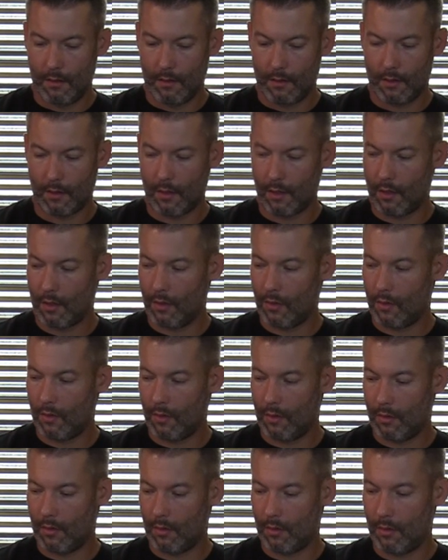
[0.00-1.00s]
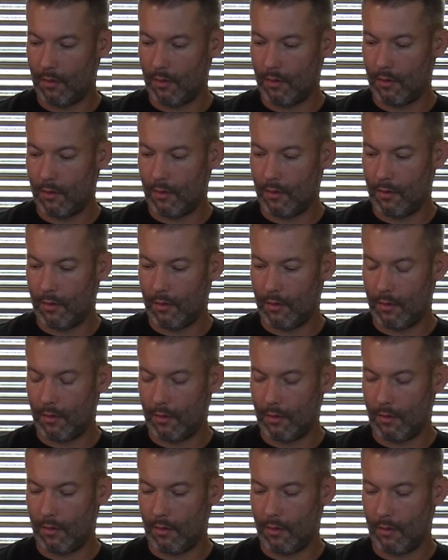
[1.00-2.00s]
So
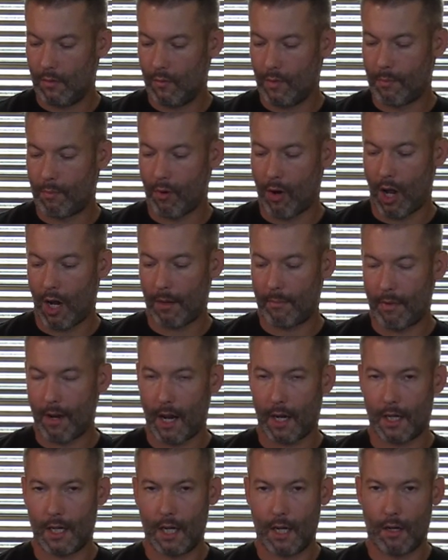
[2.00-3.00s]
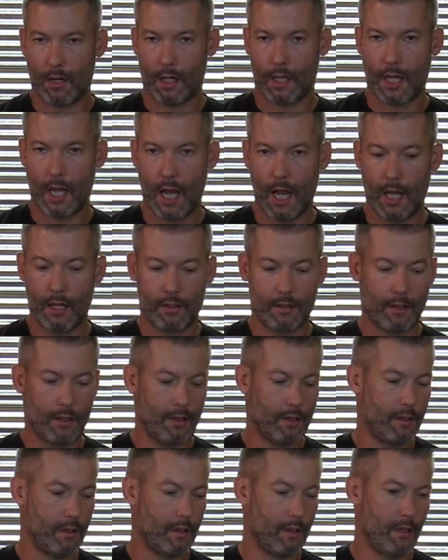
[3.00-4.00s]
we brought it back here to
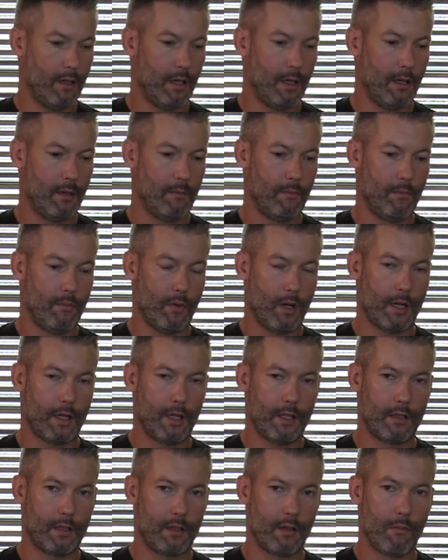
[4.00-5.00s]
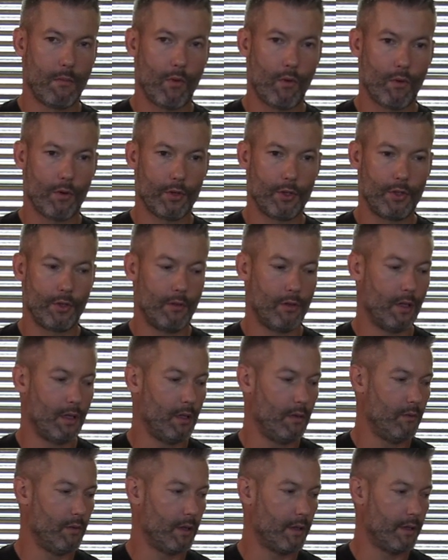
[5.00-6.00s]
Kansas. I did some more
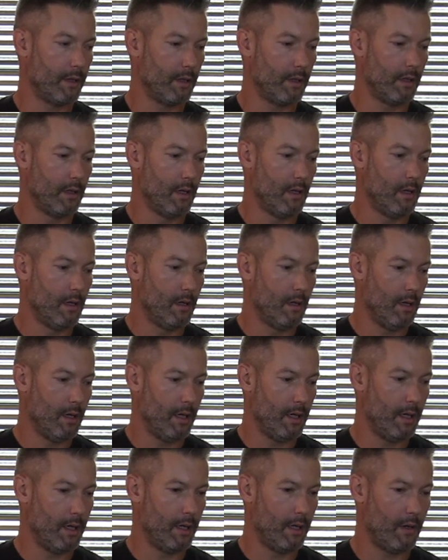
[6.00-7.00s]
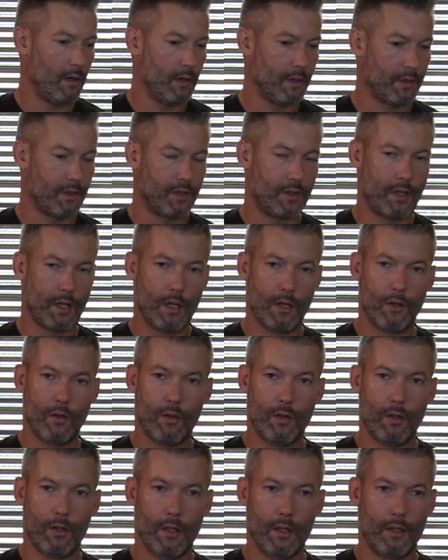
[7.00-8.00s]
shooting with it on
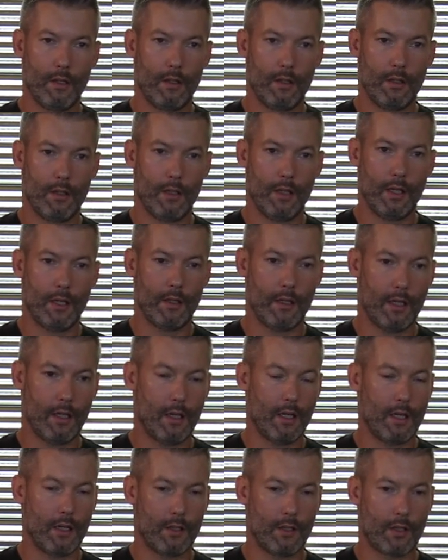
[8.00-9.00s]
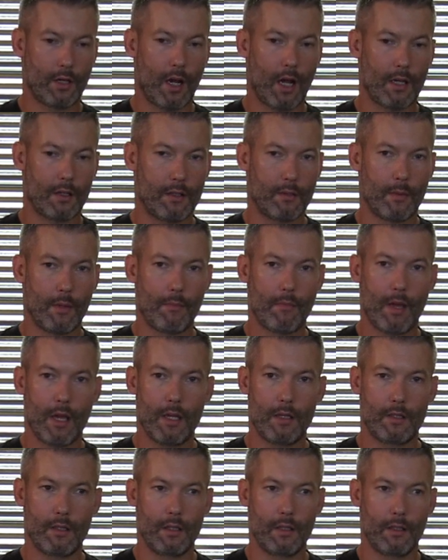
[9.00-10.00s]
steel. It has shot some
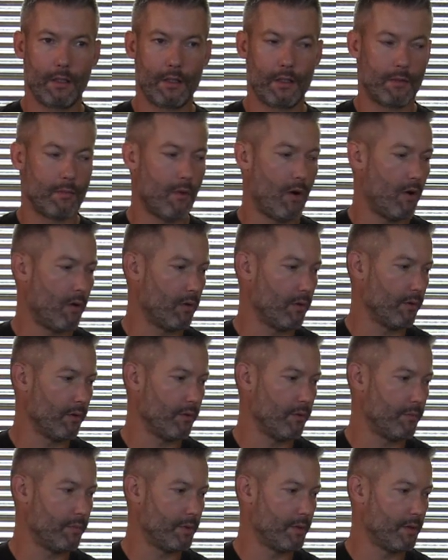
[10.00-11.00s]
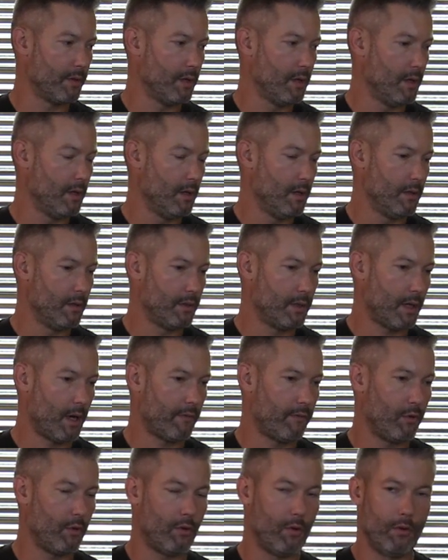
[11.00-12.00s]
amazingly small groups,
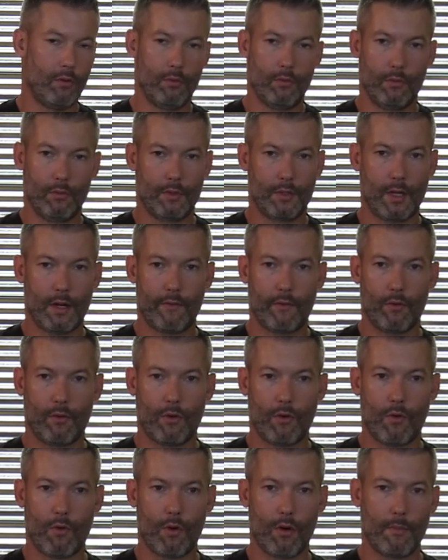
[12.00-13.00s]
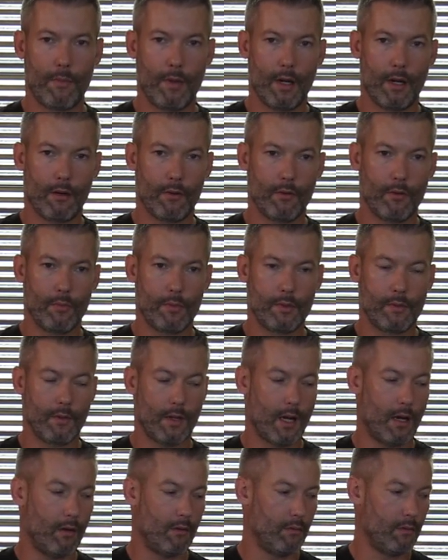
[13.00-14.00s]
several quarter minute groups
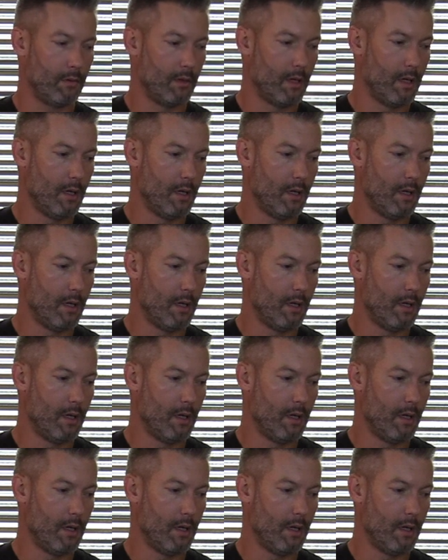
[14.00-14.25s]
out